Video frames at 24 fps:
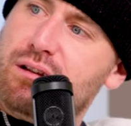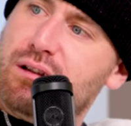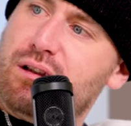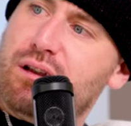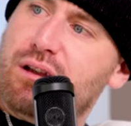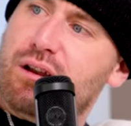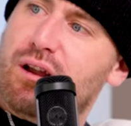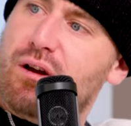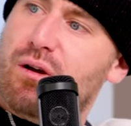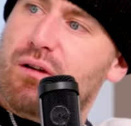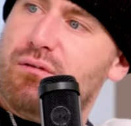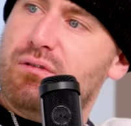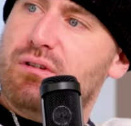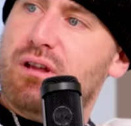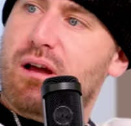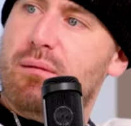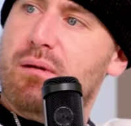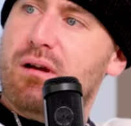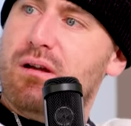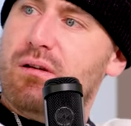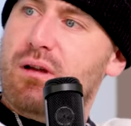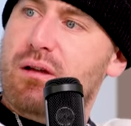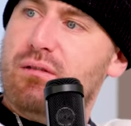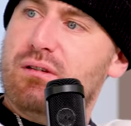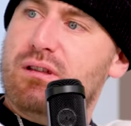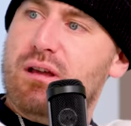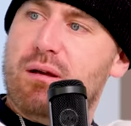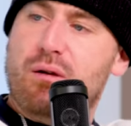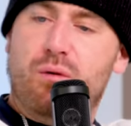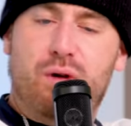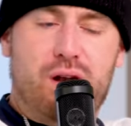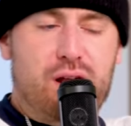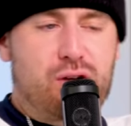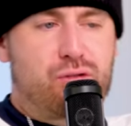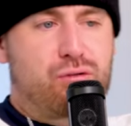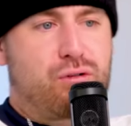You know, every time yeah. I, every time I
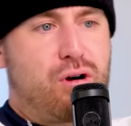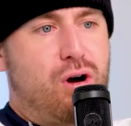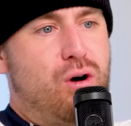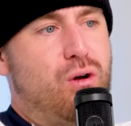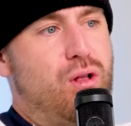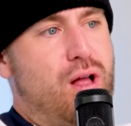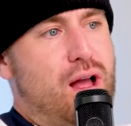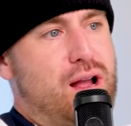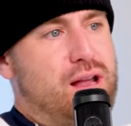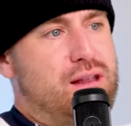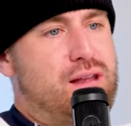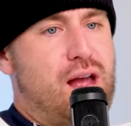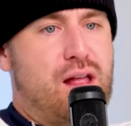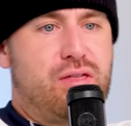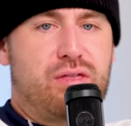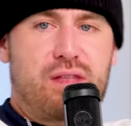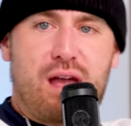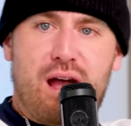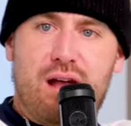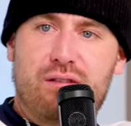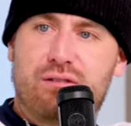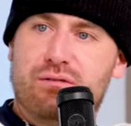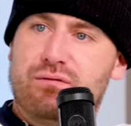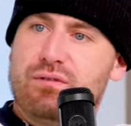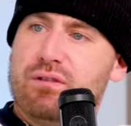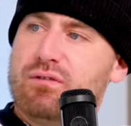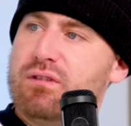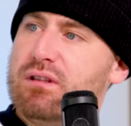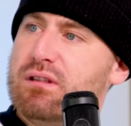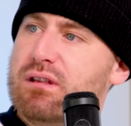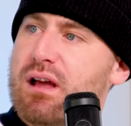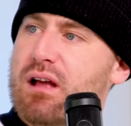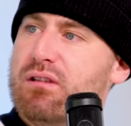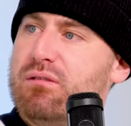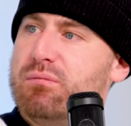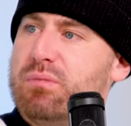want to grow like 10,000,
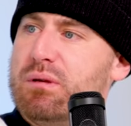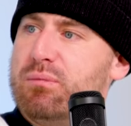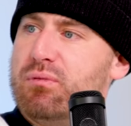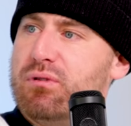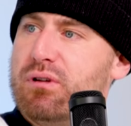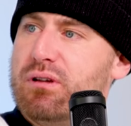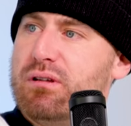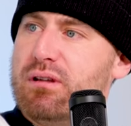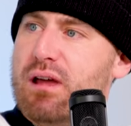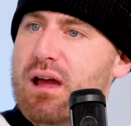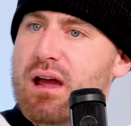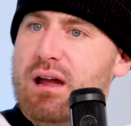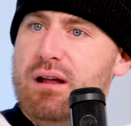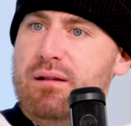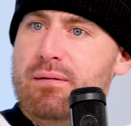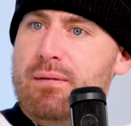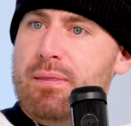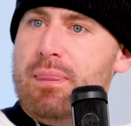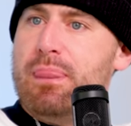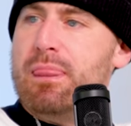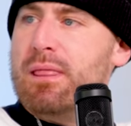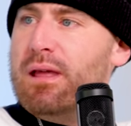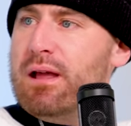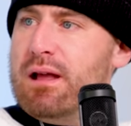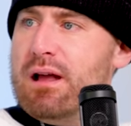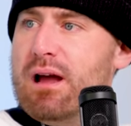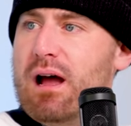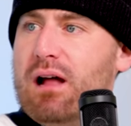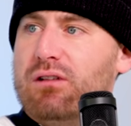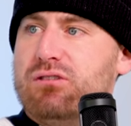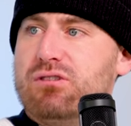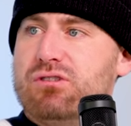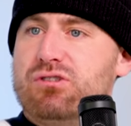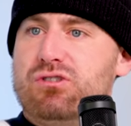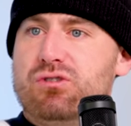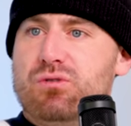15,000 people in a day, I'll
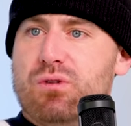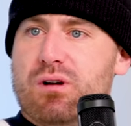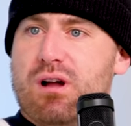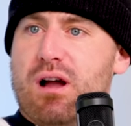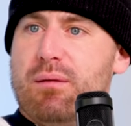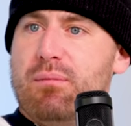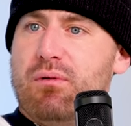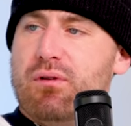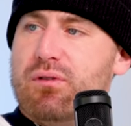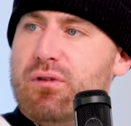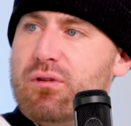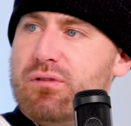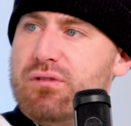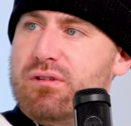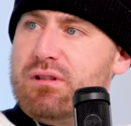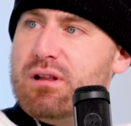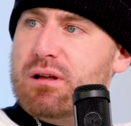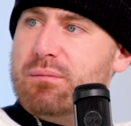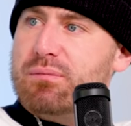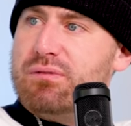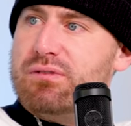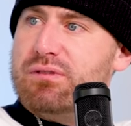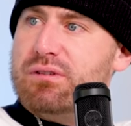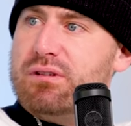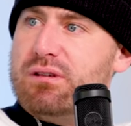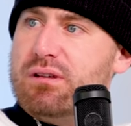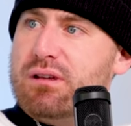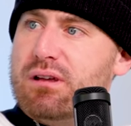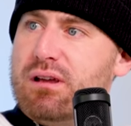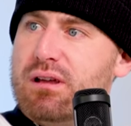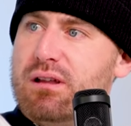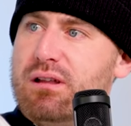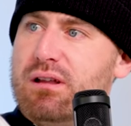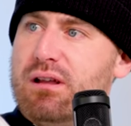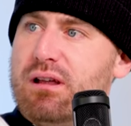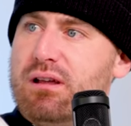just do a couple of those clips,
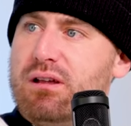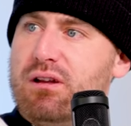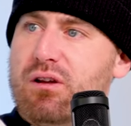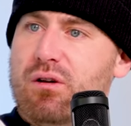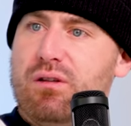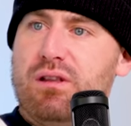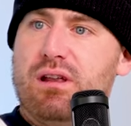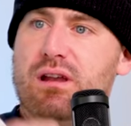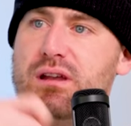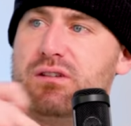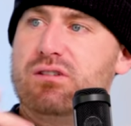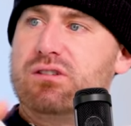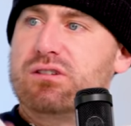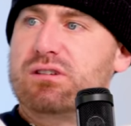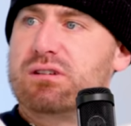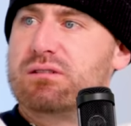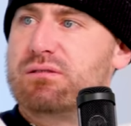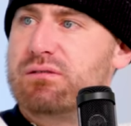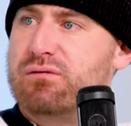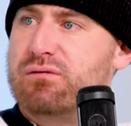and you know, and then it's just